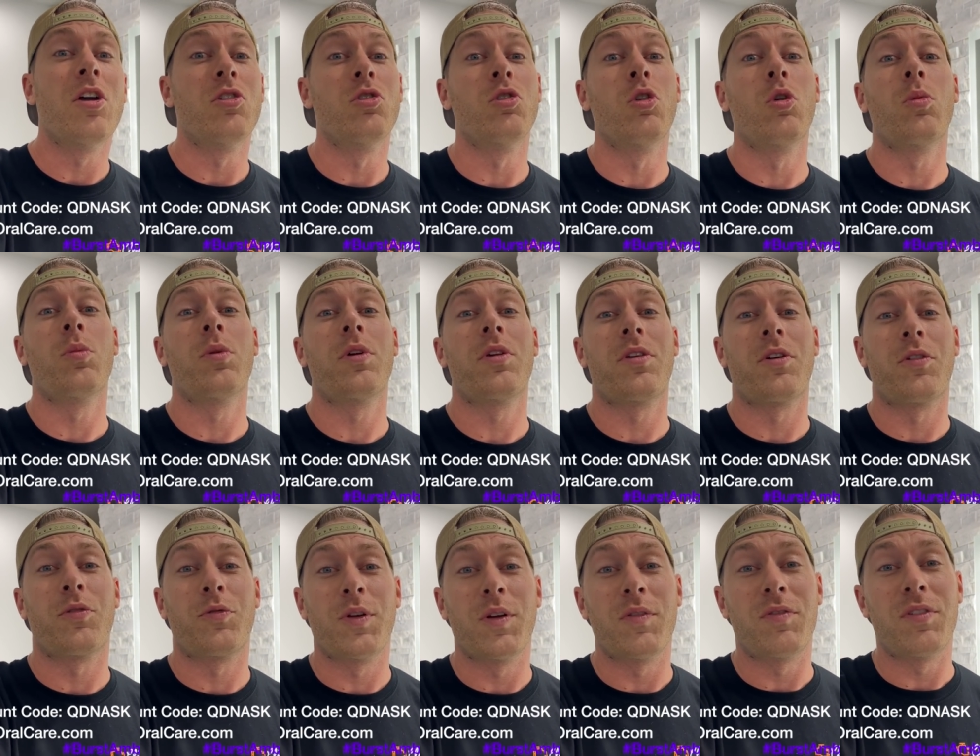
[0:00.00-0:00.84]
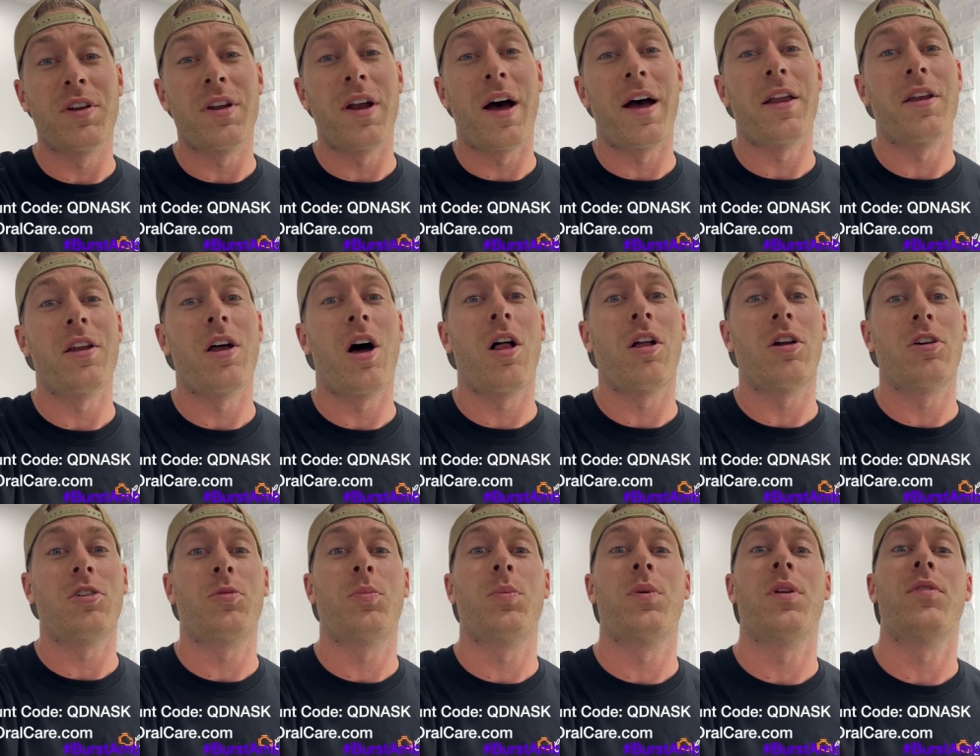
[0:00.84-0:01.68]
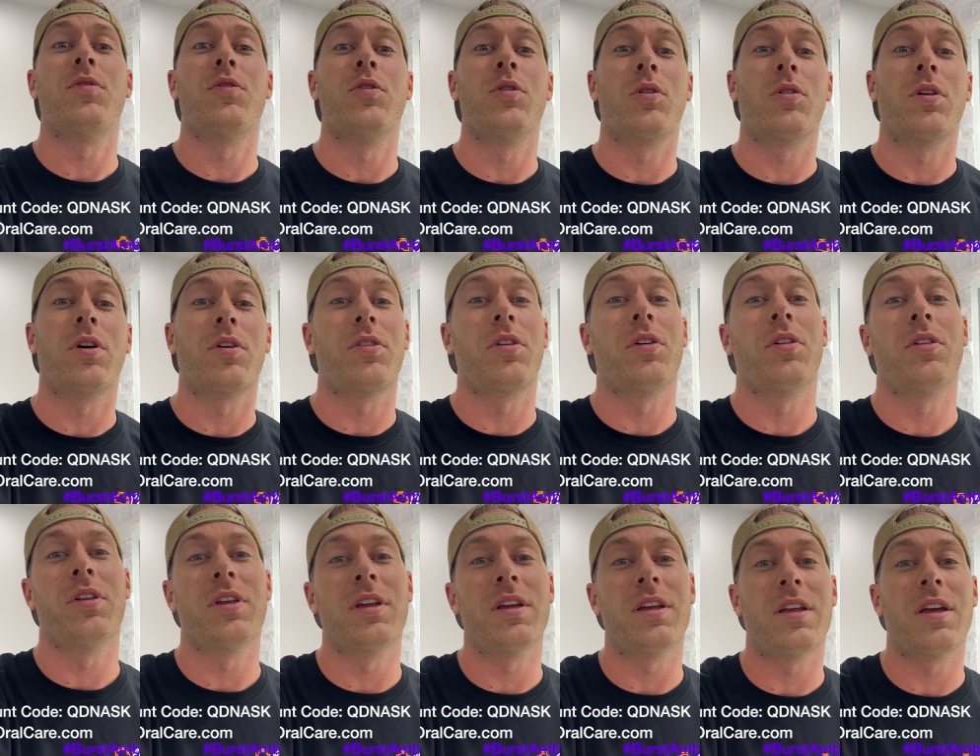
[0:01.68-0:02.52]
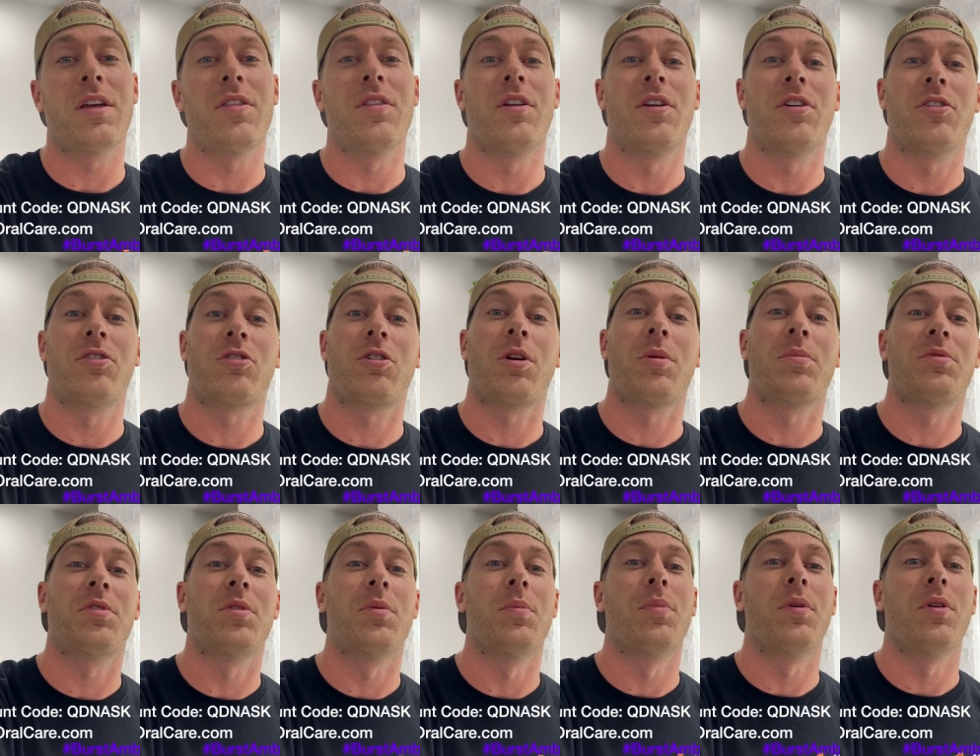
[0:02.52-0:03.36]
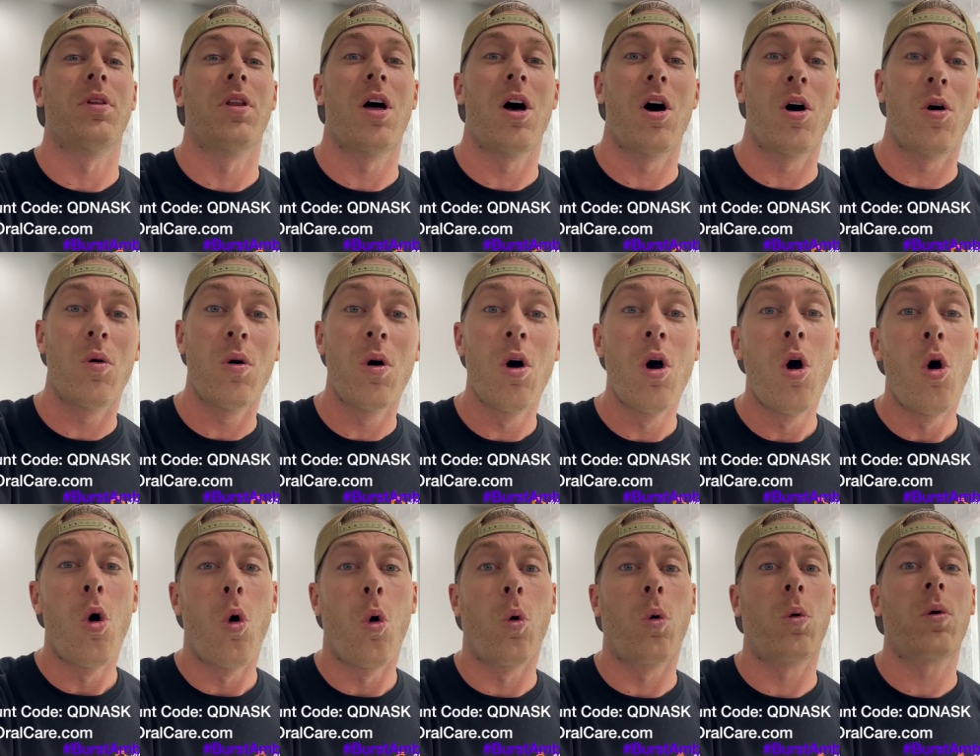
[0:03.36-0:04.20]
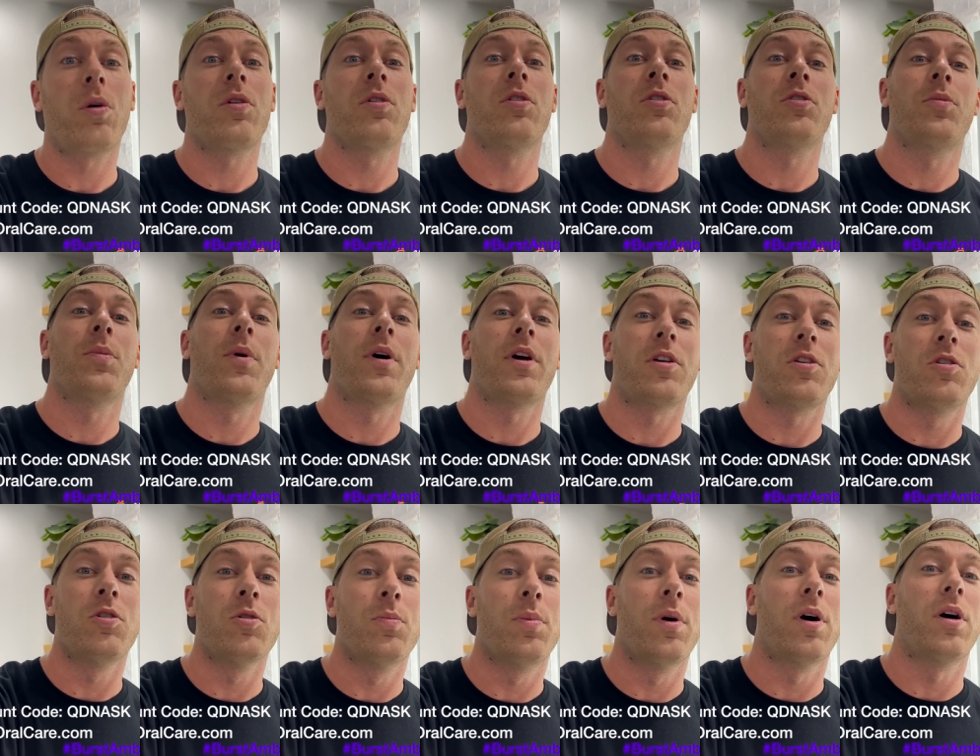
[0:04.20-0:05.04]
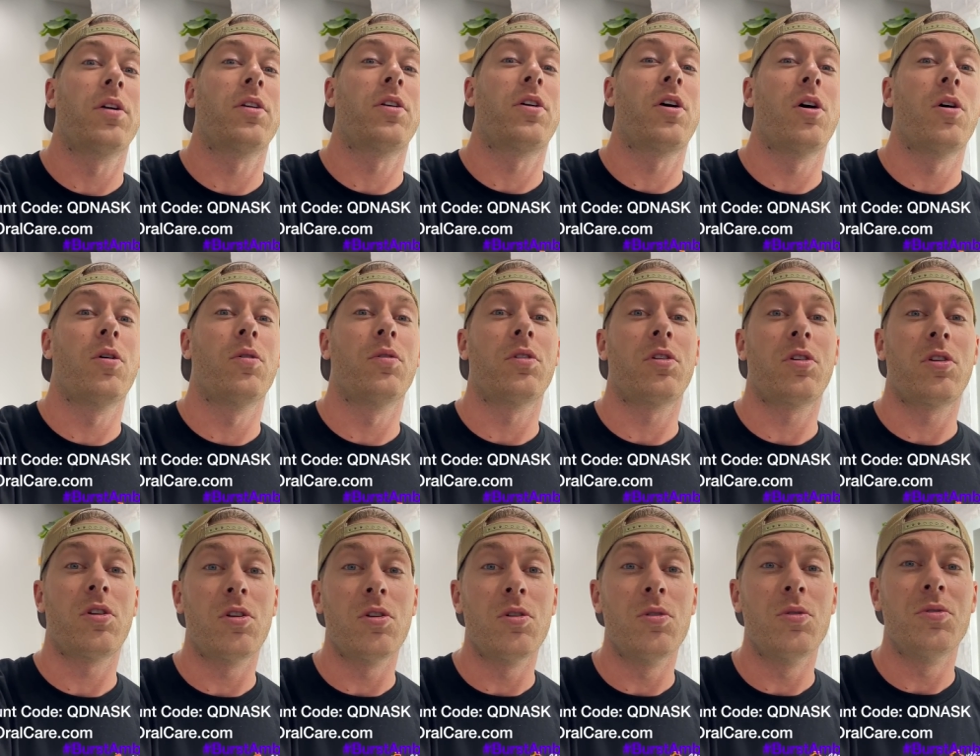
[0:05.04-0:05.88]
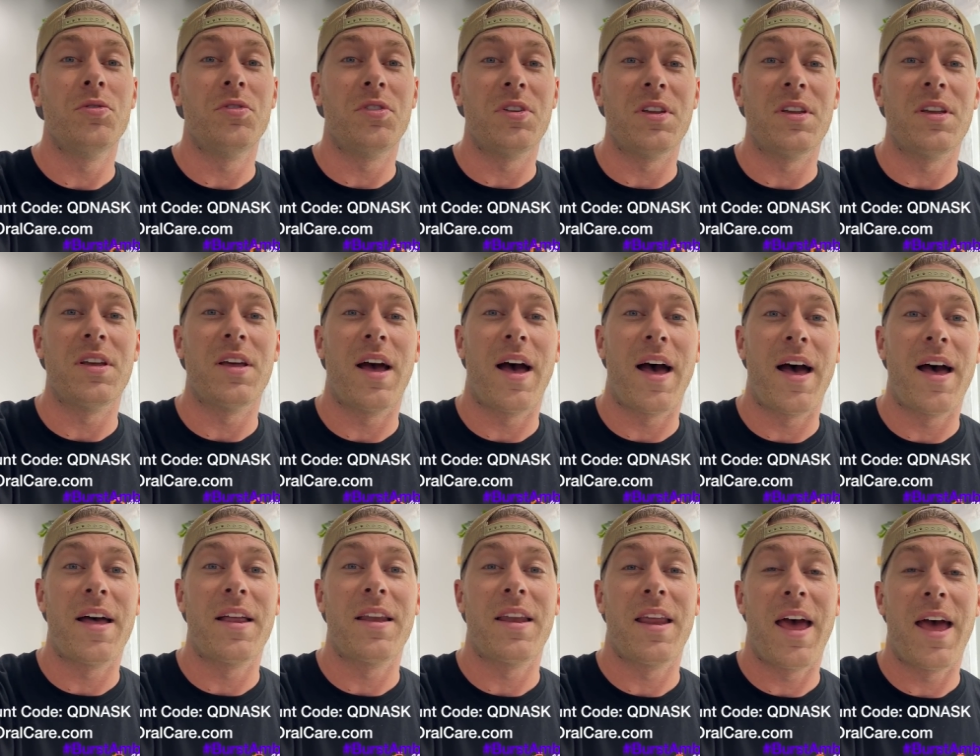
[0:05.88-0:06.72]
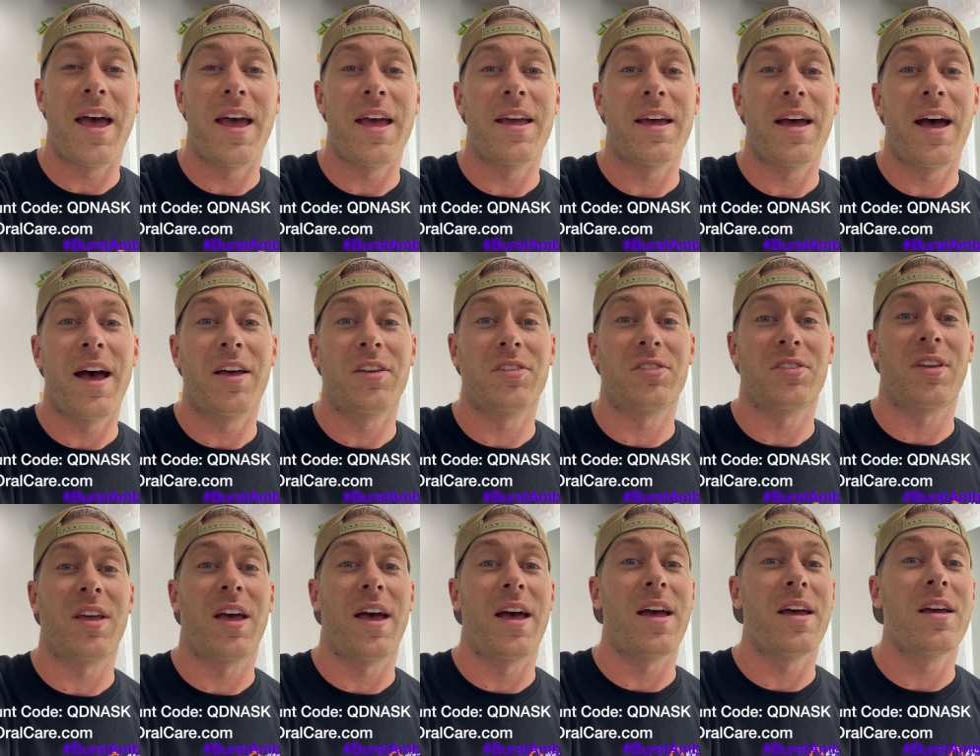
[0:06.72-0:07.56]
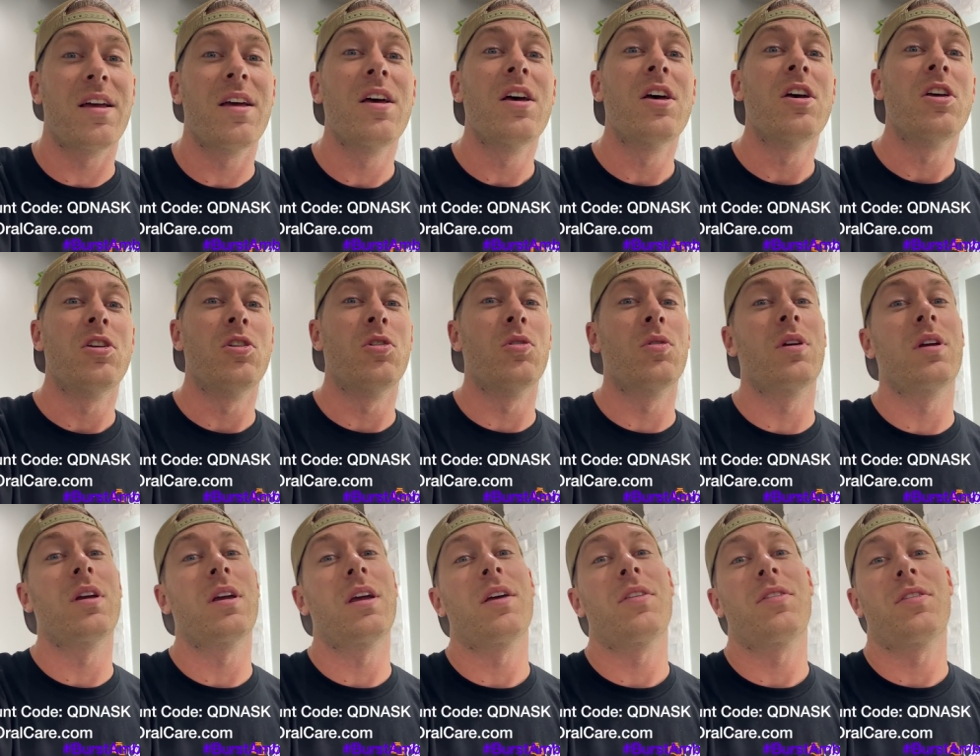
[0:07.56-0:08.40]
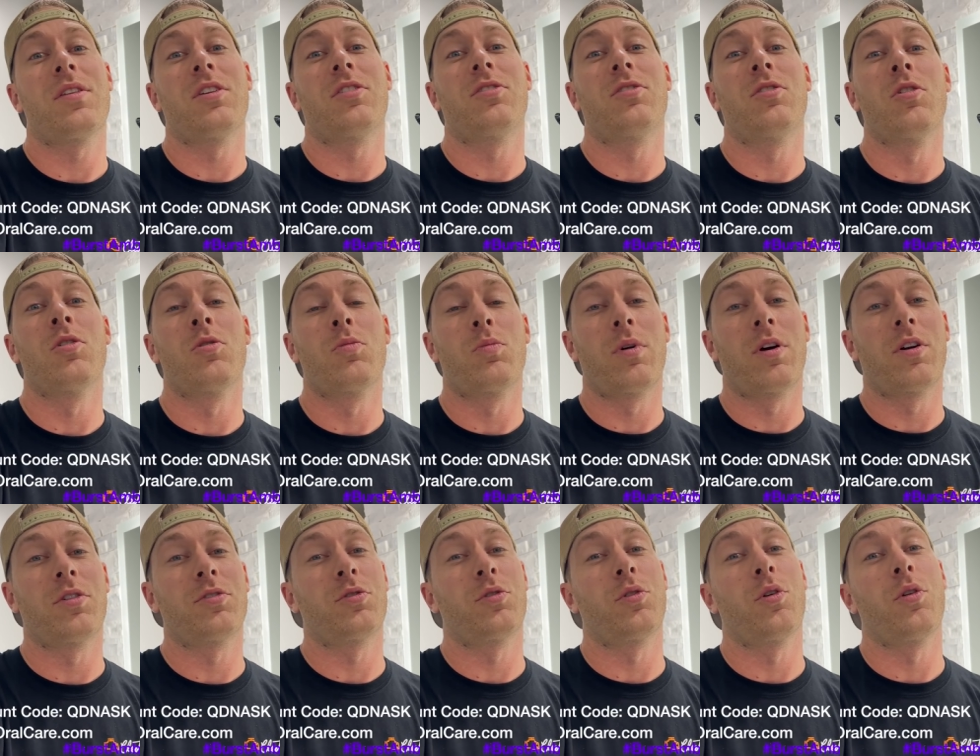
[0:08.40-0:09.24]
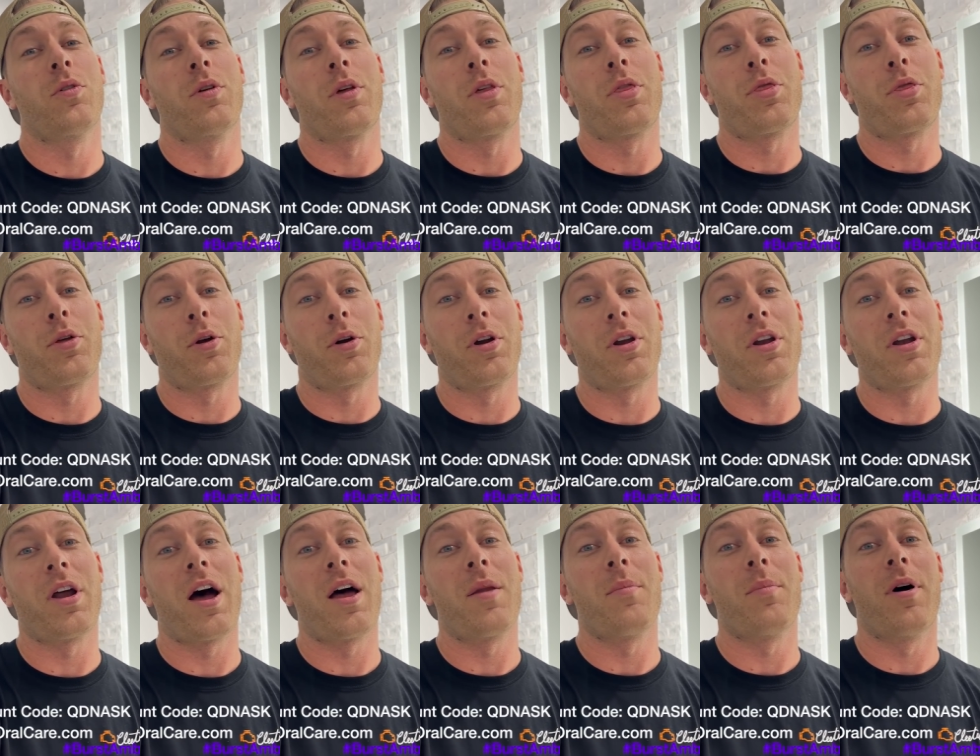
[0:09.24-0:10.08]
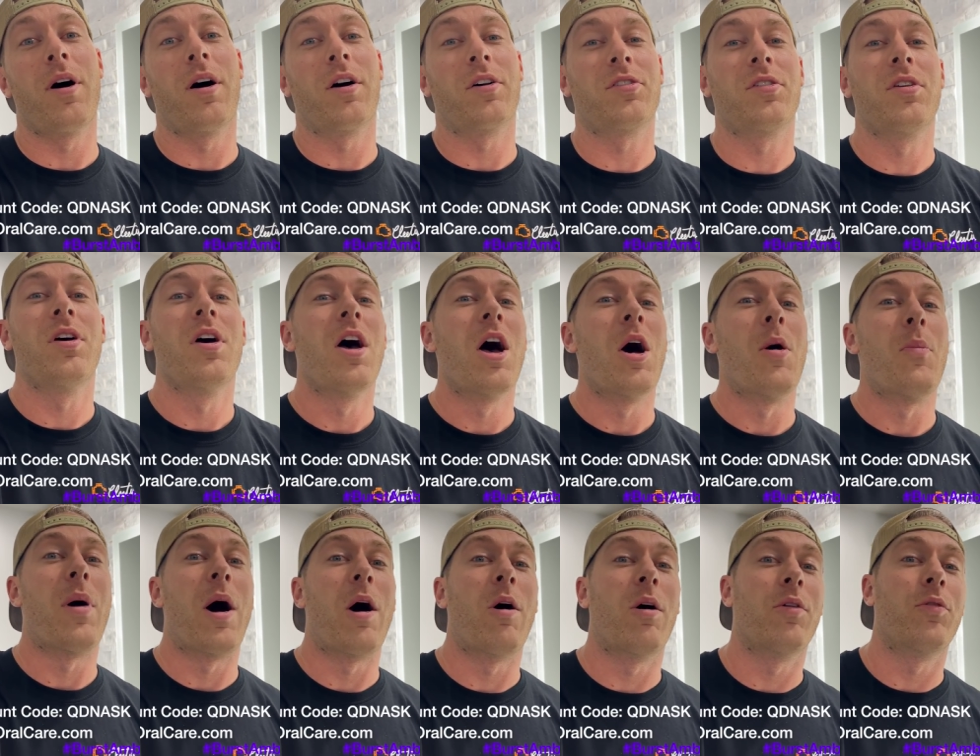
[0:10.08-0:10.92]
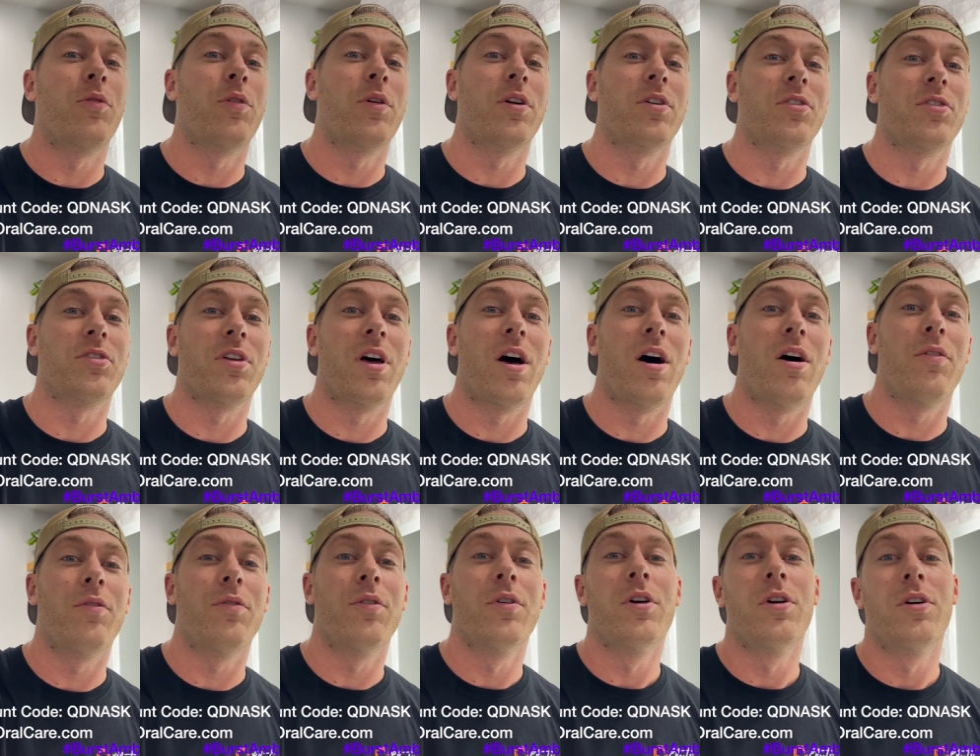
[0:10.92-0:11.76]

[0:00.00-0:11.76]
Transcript: Normally they're fifty-nine dollars, but if you click the link in the description below or use my coupon code Q D N A S K, you can get this toothbrush for only thirty-nine bucks. Buy one for yourself,